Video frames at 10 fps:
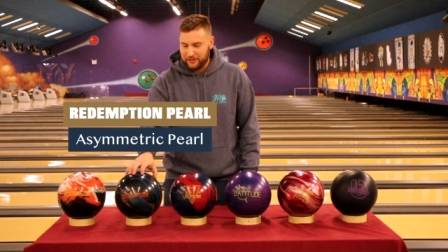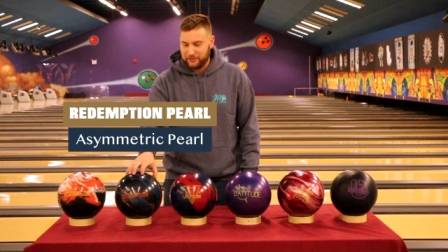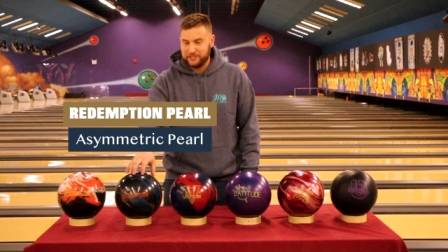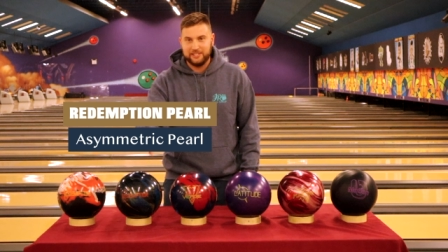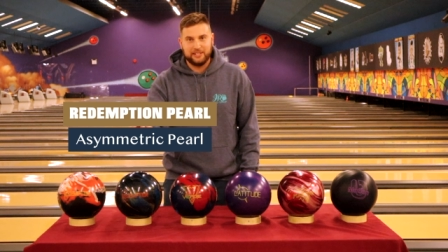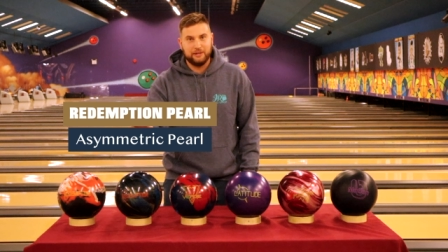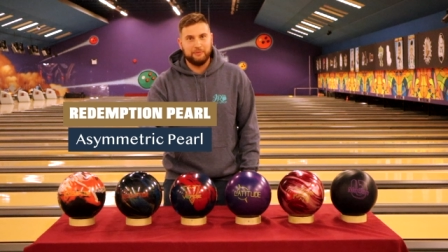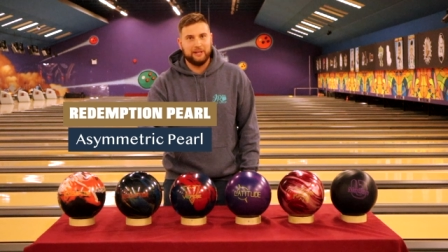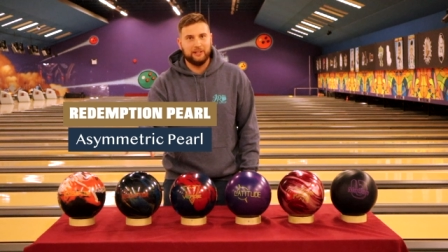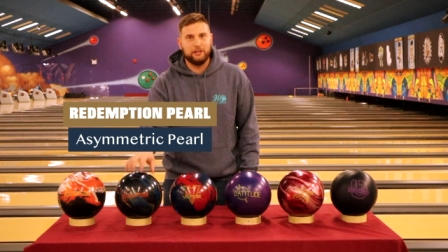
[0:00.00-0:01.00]
difference is it's going to
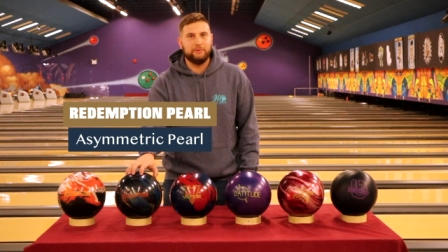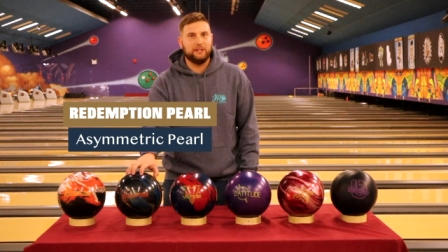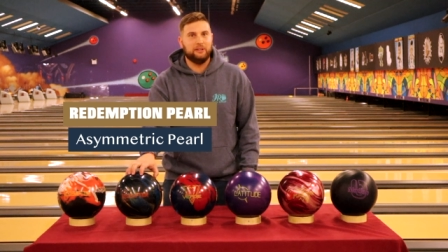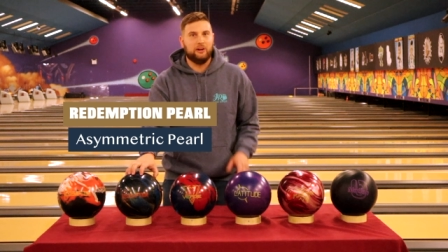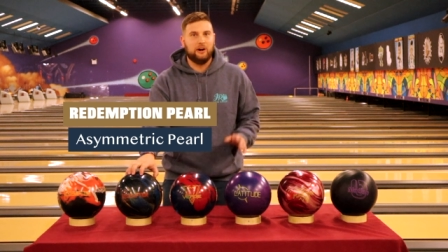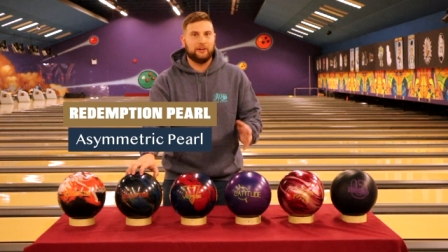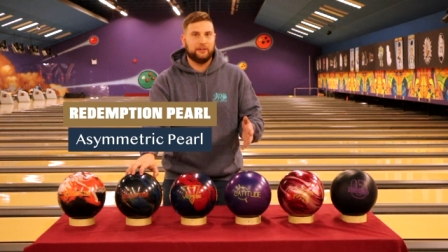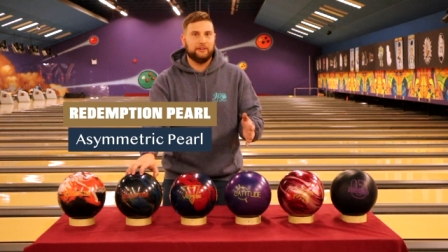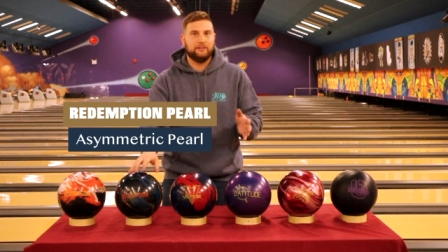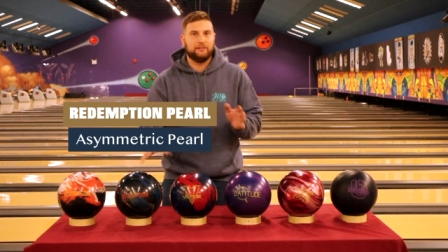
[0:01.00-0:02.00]
be a little bit
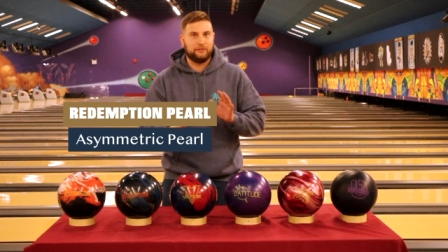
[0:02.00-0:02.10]
longer